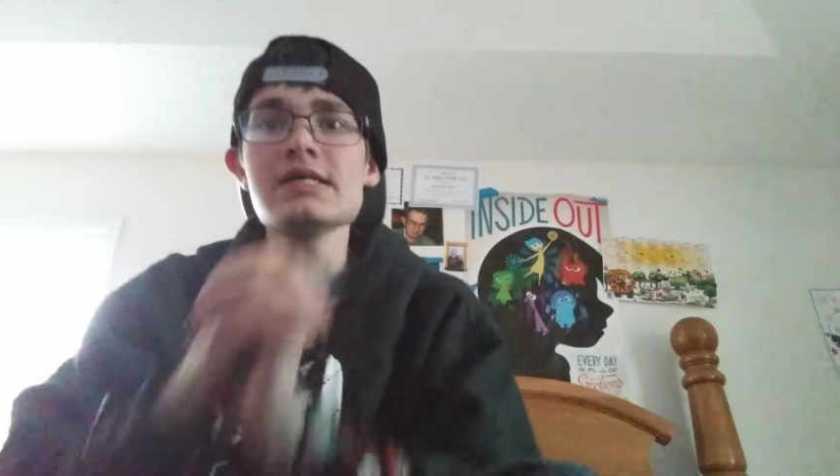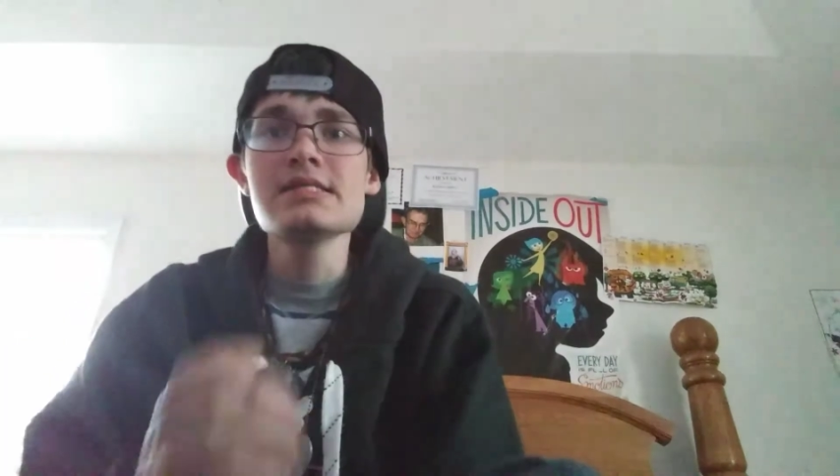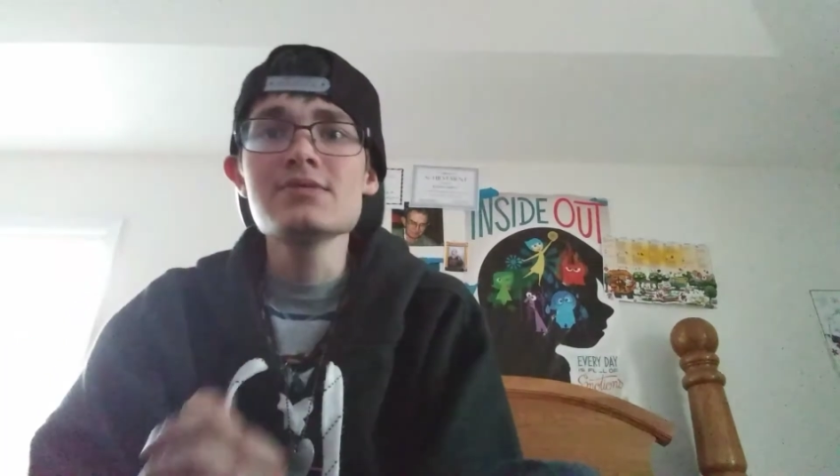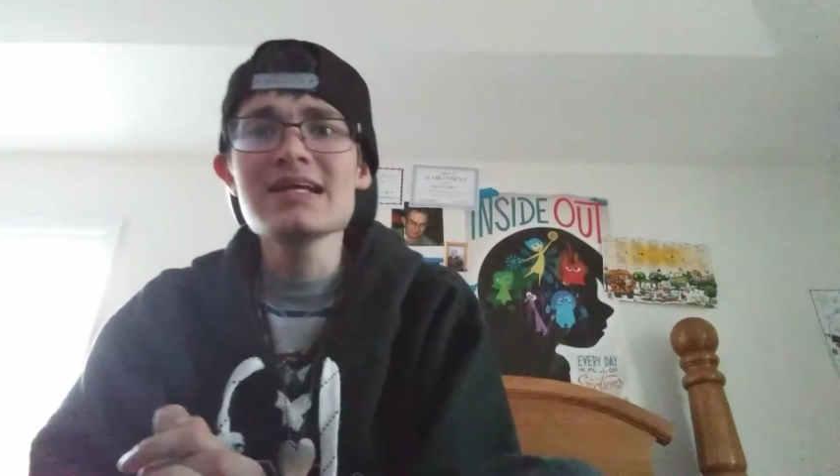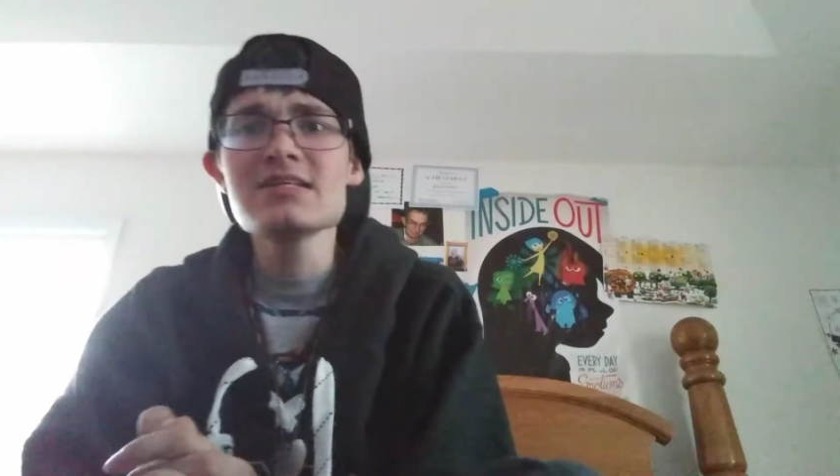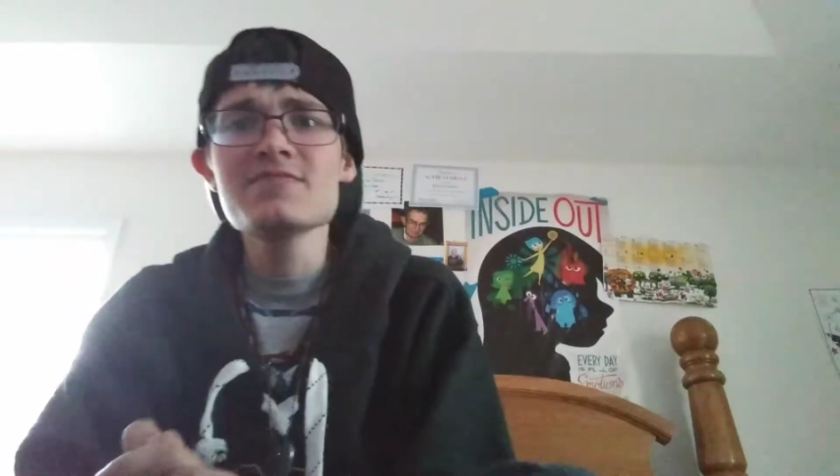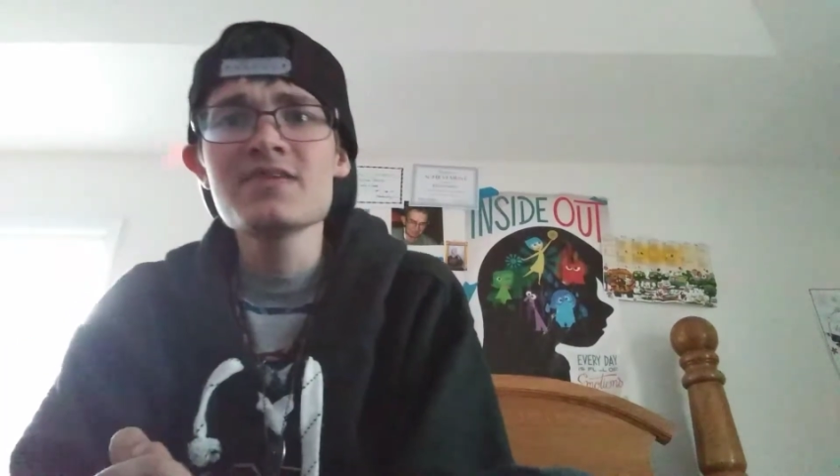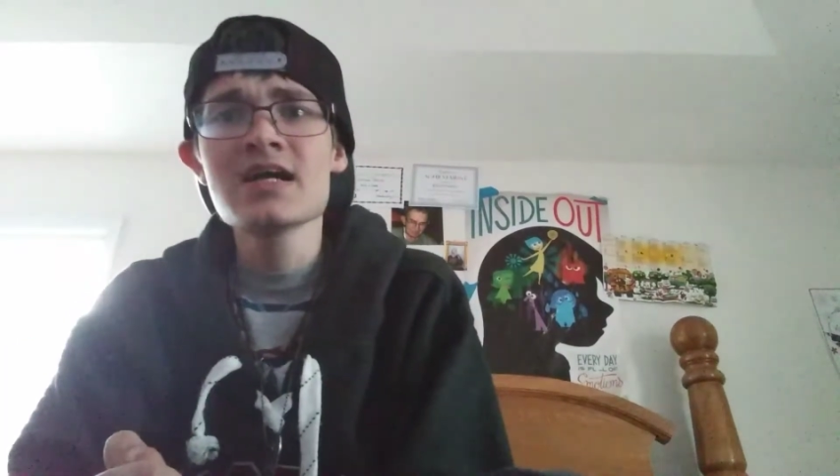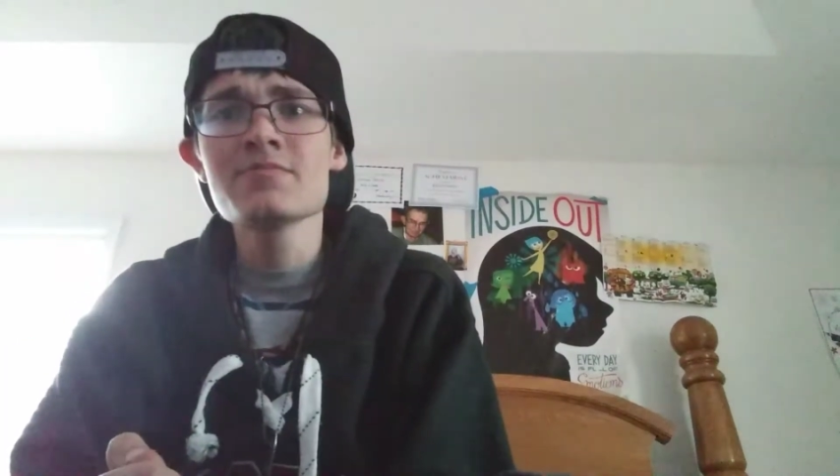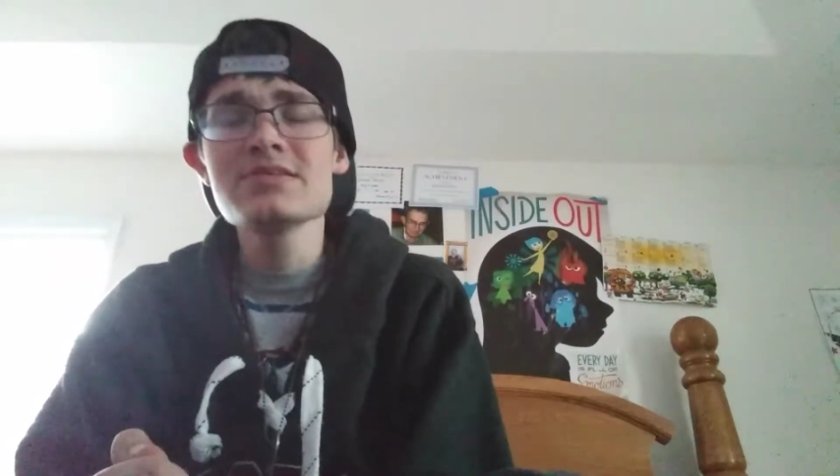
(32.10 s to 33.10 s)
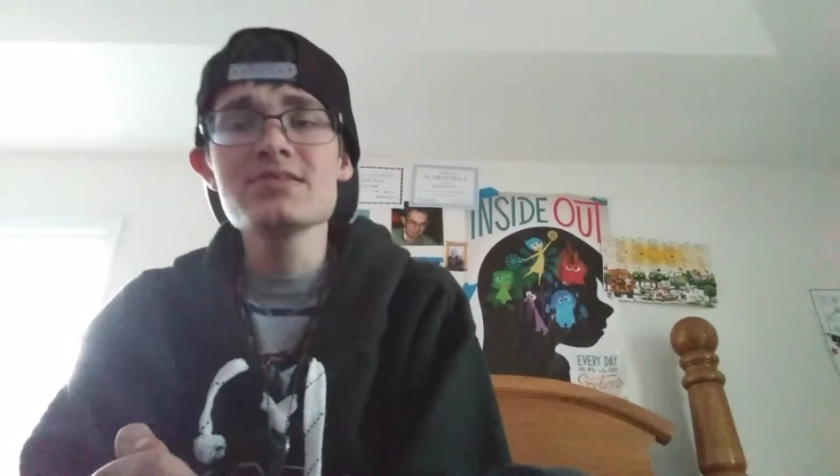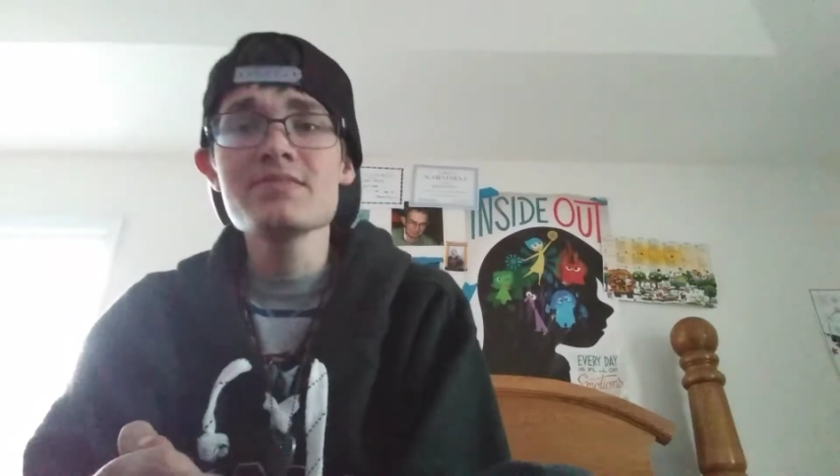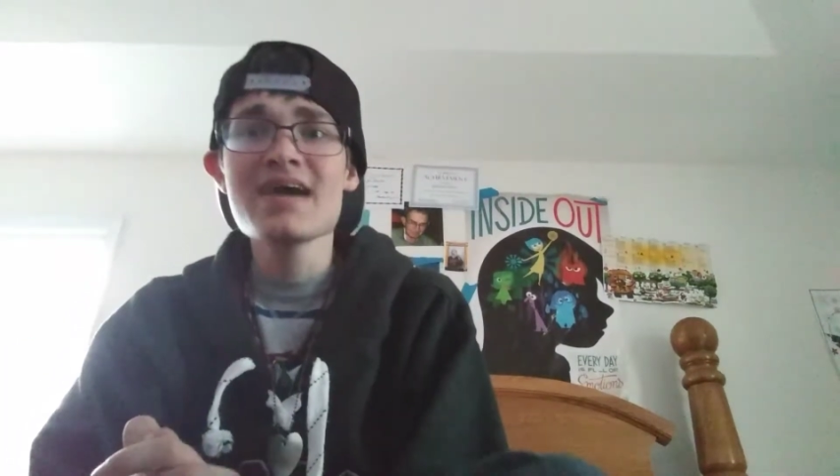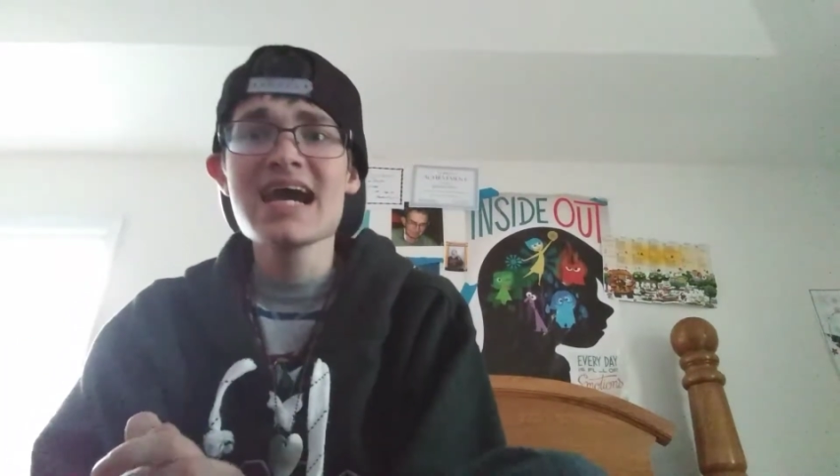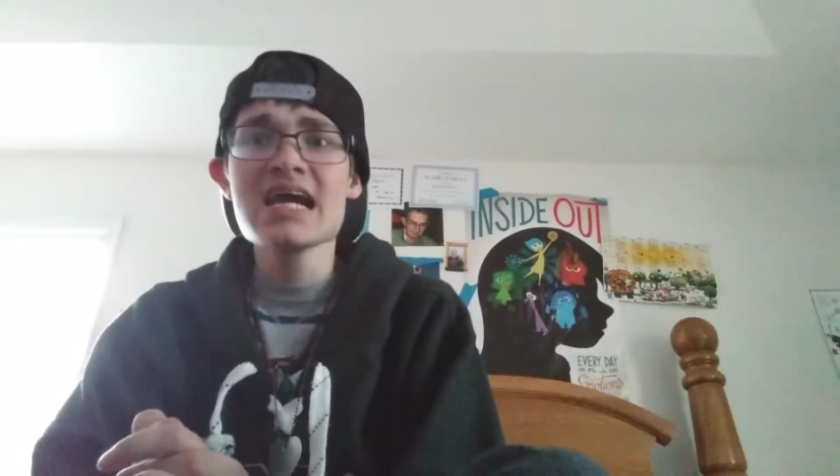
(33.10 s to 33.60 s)
So we get to the farm, we do the
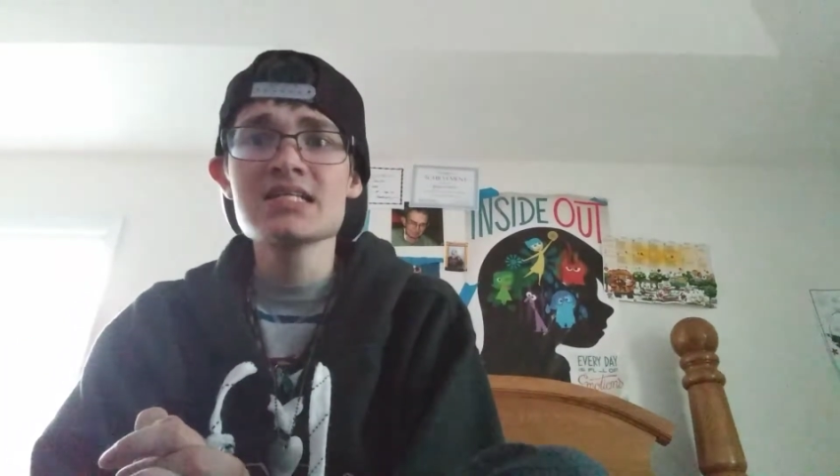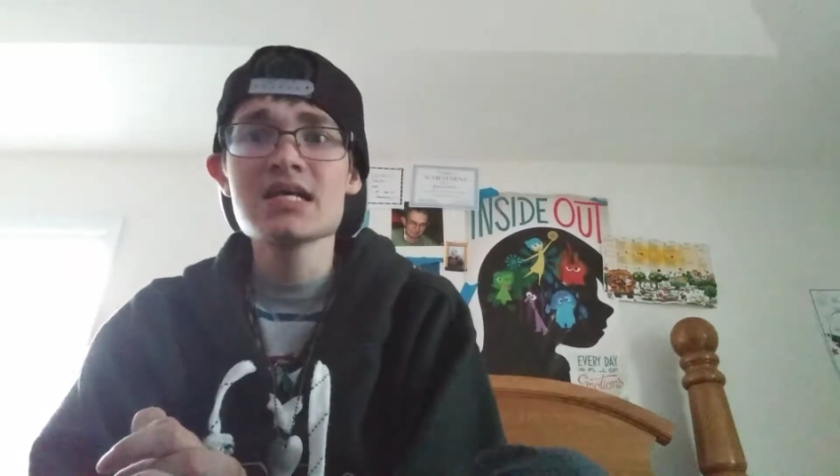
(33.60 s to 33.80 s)
maze.